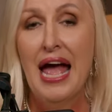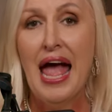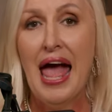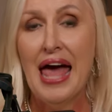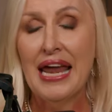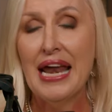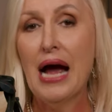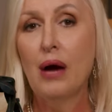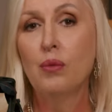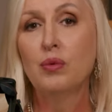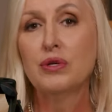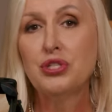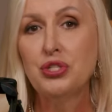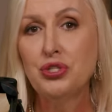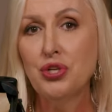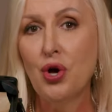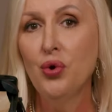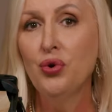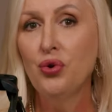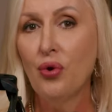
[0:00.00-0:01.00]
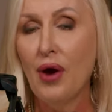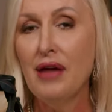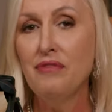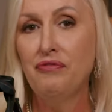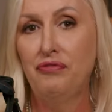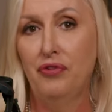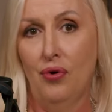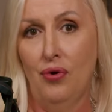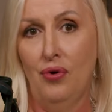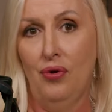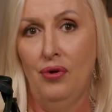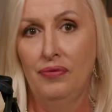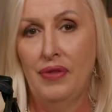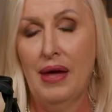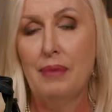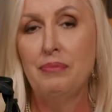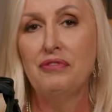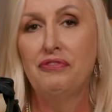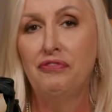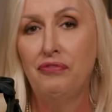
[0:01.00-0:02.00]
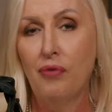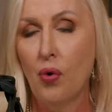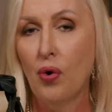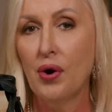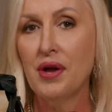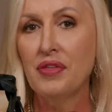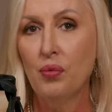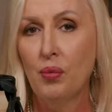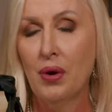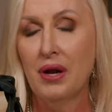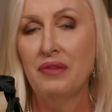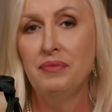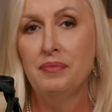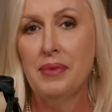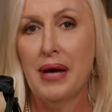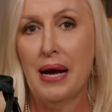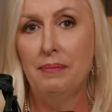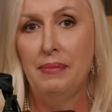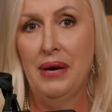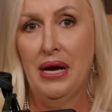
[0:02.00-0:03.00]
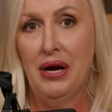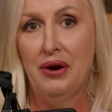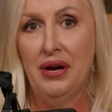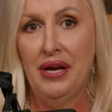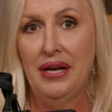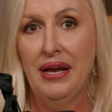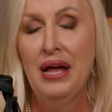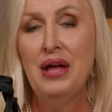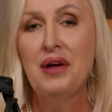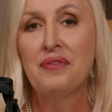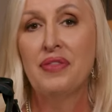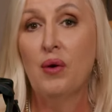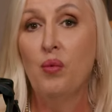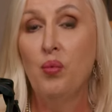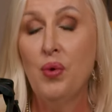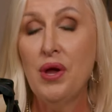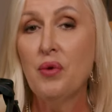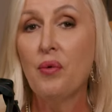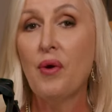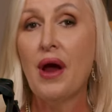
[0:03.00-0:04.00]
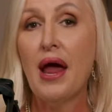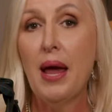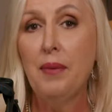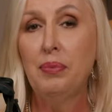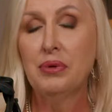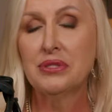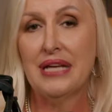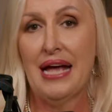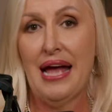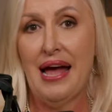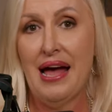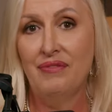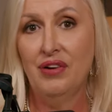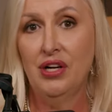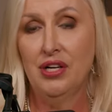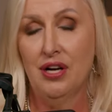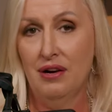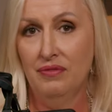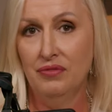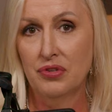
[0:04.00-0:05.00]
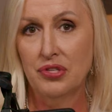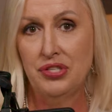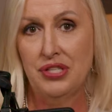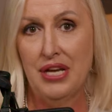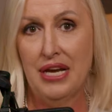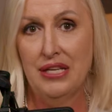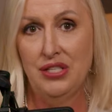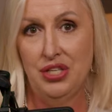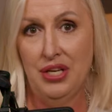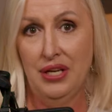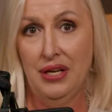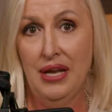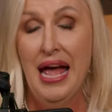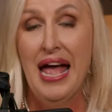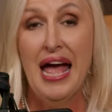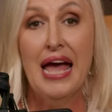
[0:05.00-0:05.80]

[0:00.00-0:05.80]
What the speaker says: And I was so grateful that before either one of them got married, that we were able to have a conversation.